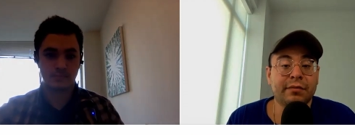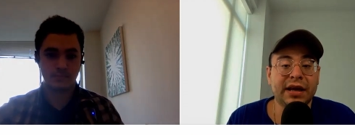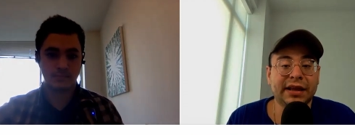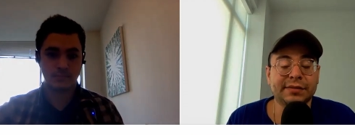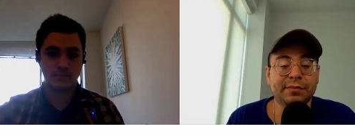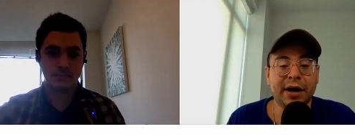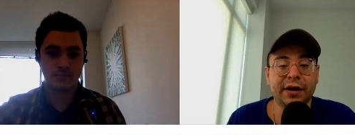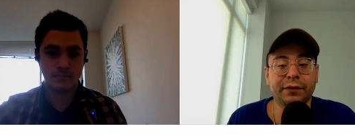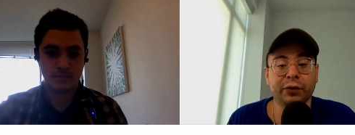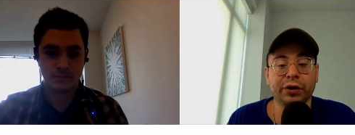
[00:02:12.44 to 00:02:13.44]
Speaker 1: and make this
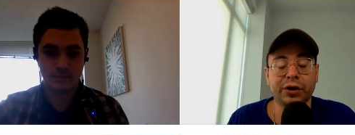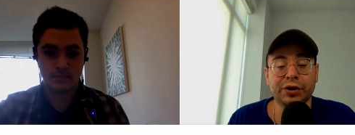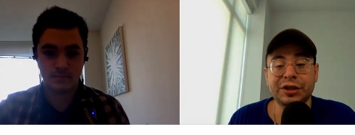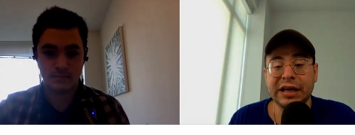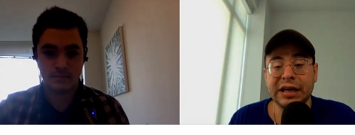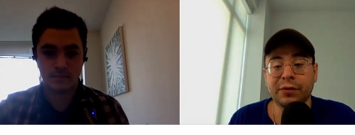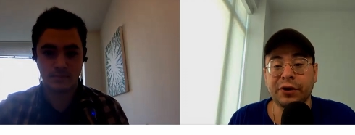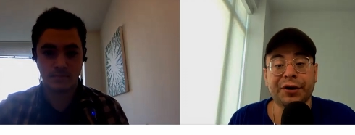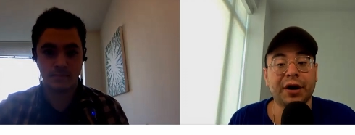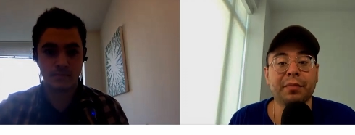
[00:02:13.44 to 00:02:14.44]
better for your team or
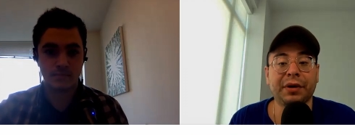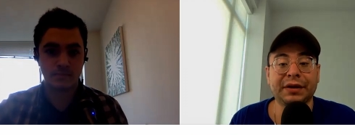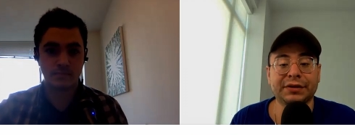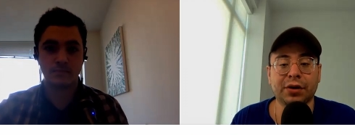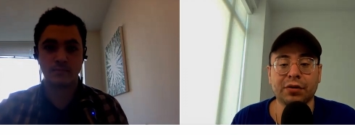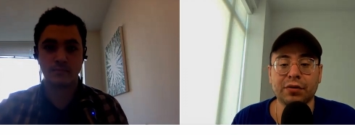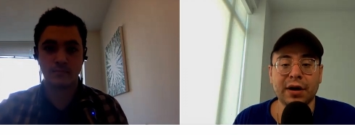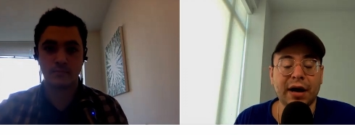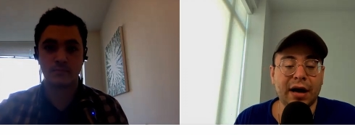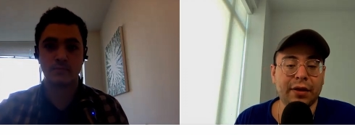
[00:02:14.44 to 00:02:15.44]
your company. So
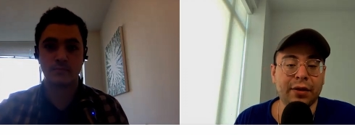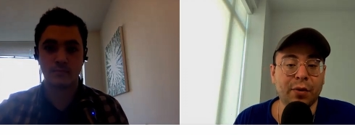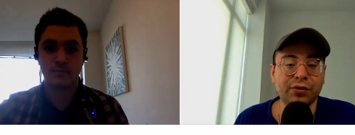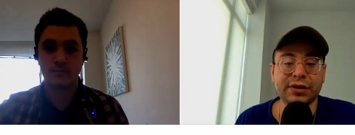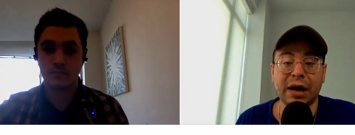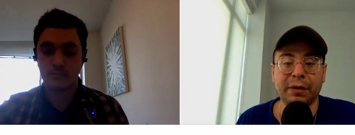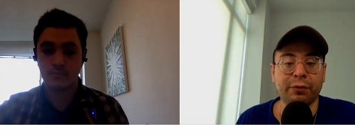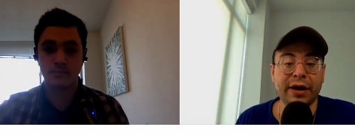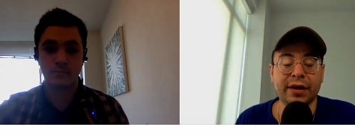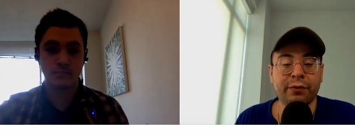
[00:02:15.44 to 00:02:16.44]
the most common
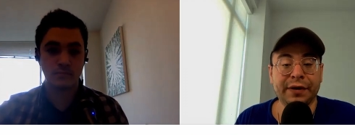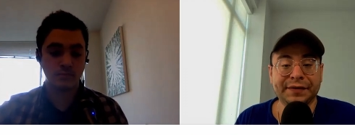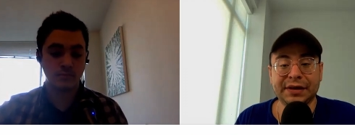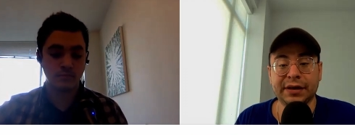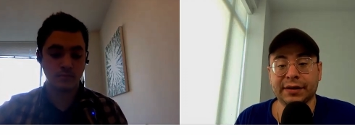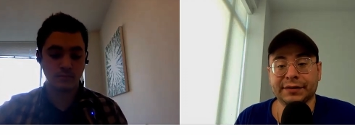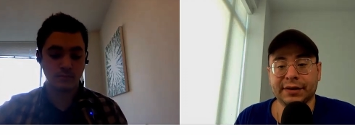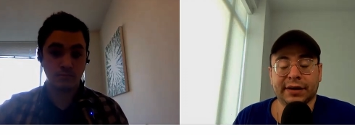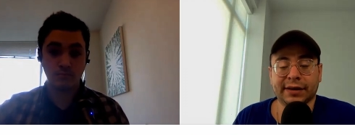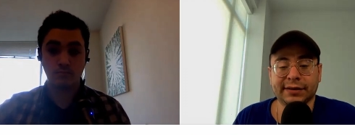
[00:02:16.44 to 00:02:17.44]
way that we've seen is
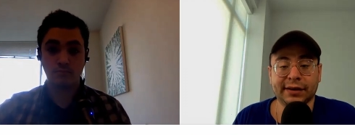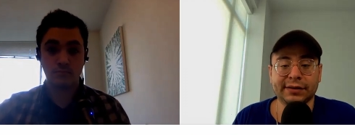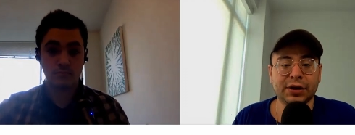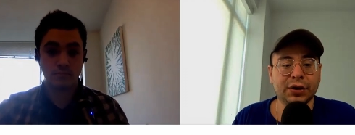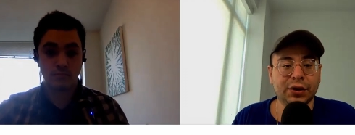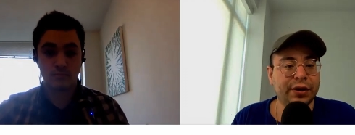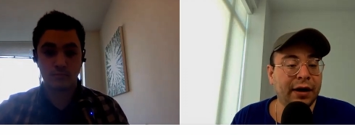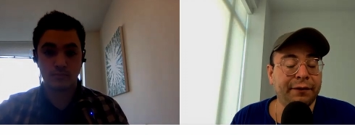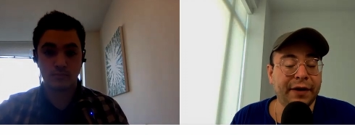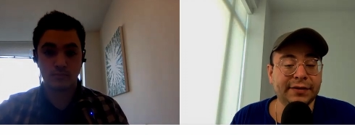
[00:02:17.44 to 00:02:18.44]
this. It's
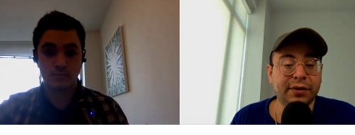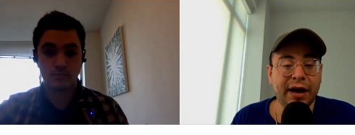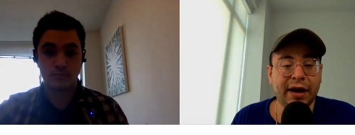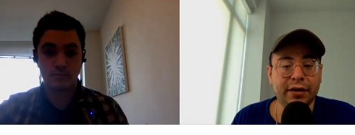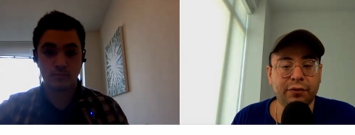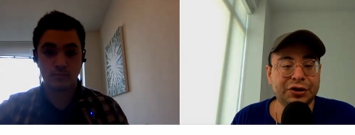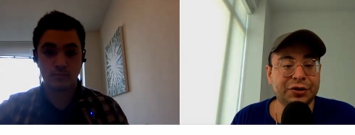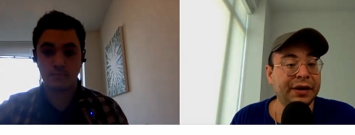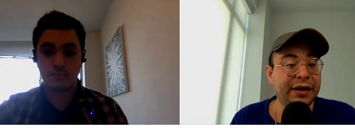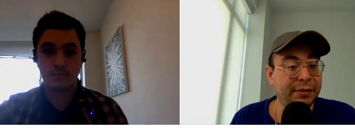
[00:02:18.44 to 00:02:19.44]
a Facebook ad, which
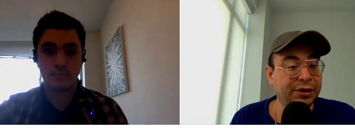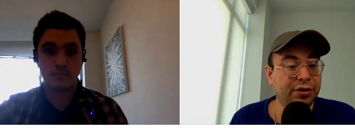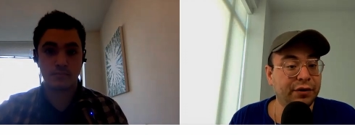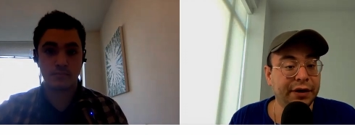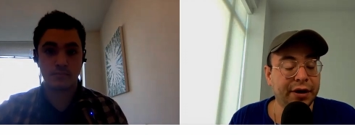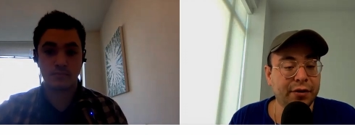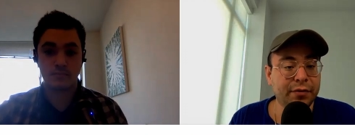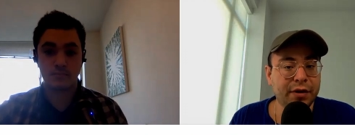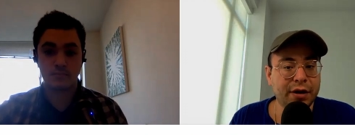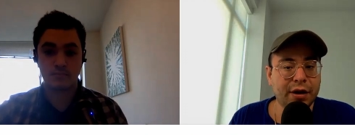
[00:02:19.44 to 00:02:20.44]
could be an image or a
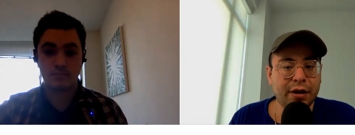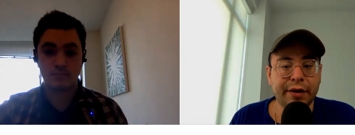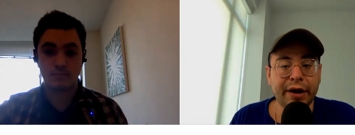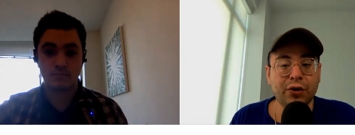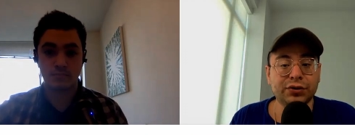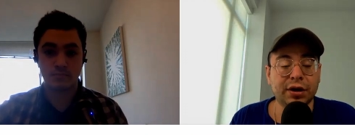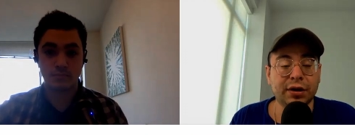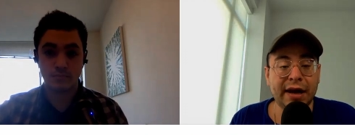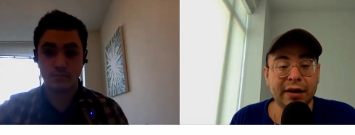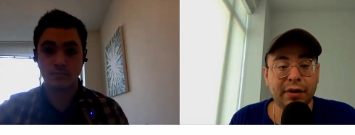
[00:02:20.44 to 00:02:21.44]
video that goes to a
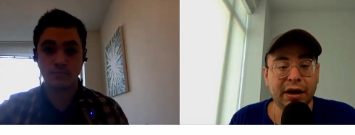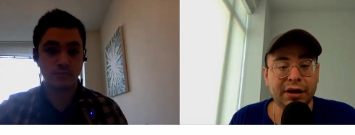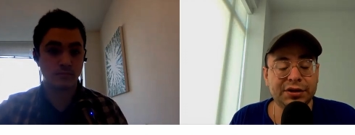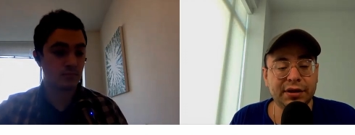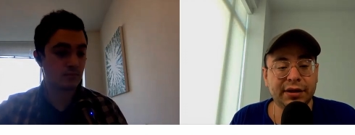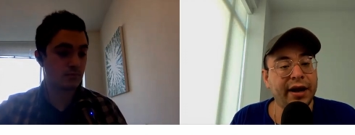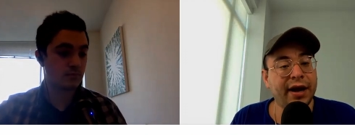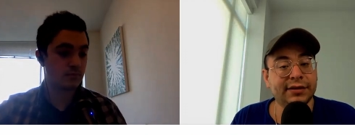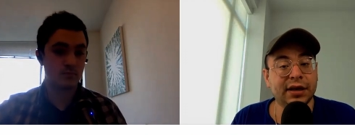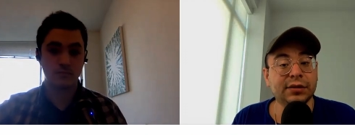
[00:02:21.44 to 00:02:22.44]
landing page that
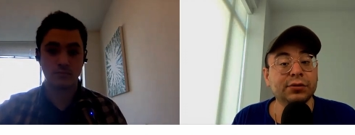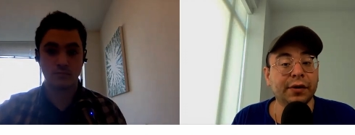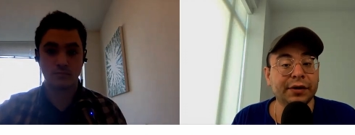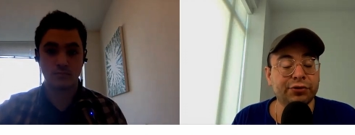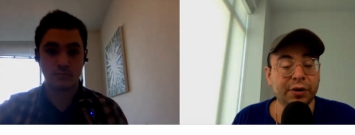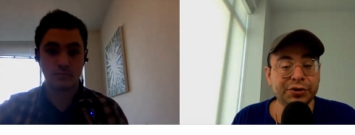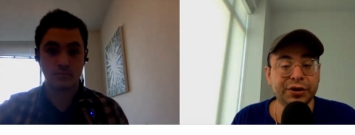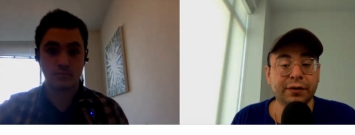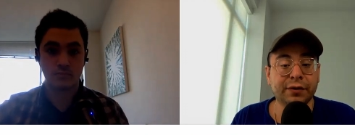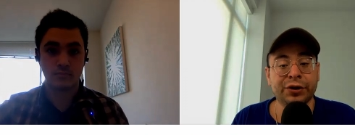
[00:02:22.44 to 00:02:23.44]
has like some sort of
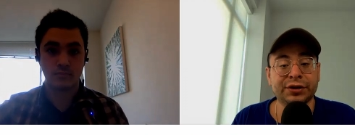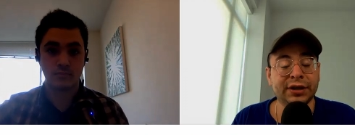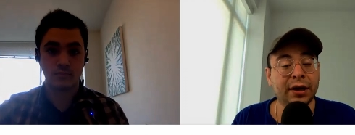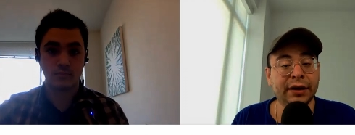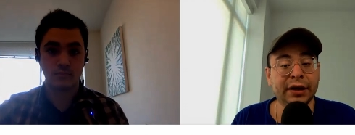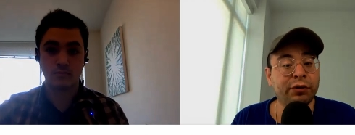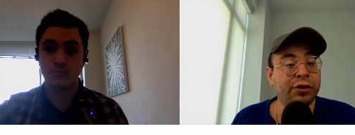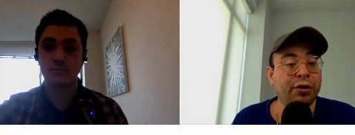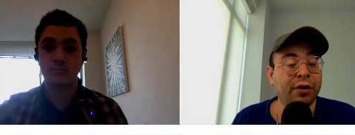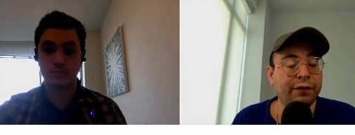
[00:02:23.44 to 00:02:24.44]
description of what you're selling or
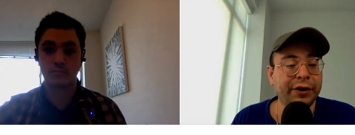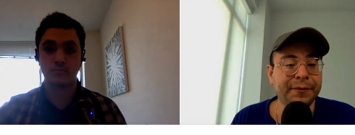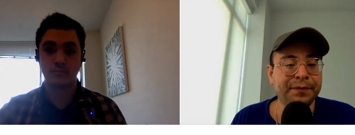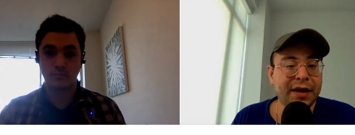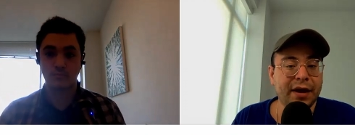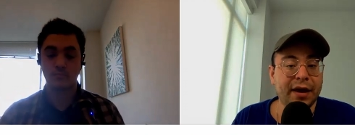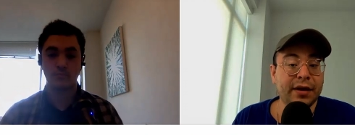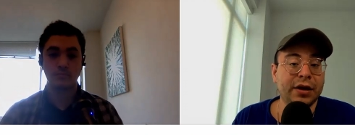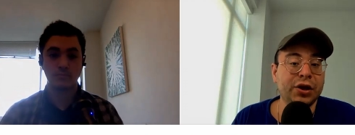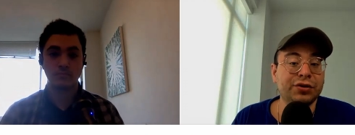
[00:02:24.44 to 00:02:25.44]
you're offering. And
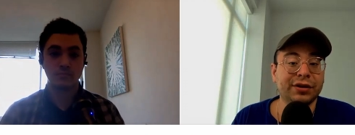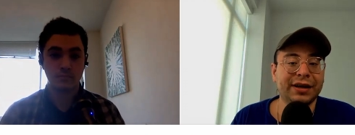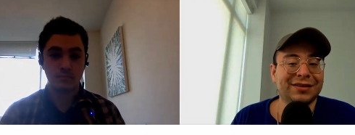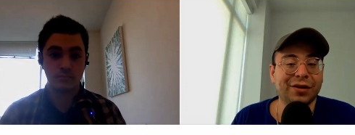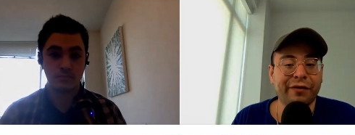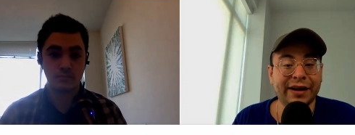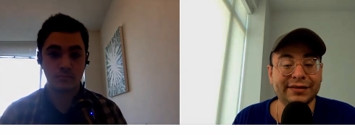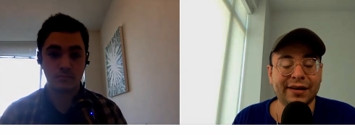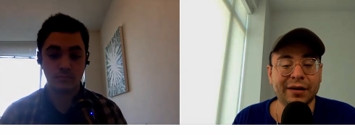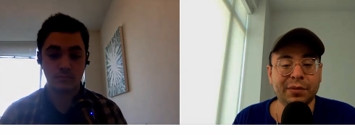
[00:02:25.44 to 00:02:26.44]
then usually it's on the right
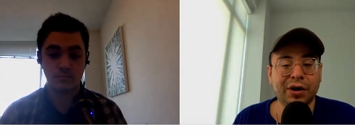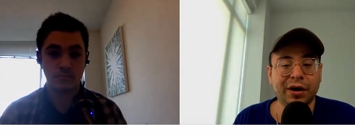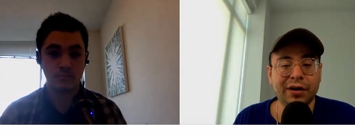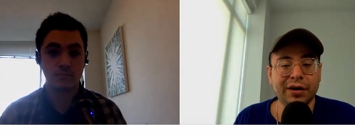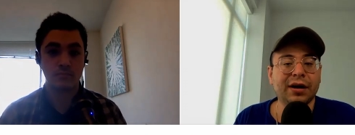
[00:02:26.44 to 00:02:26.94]
sidebar,